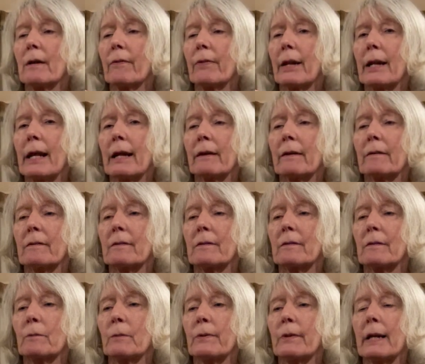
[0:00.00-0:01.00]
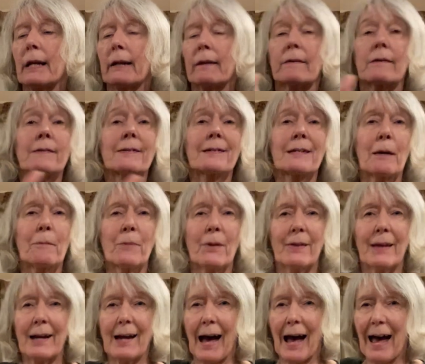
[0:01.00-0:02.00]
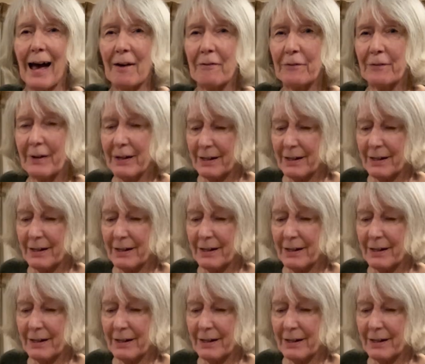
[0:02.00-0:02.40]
with the length of stem that they have,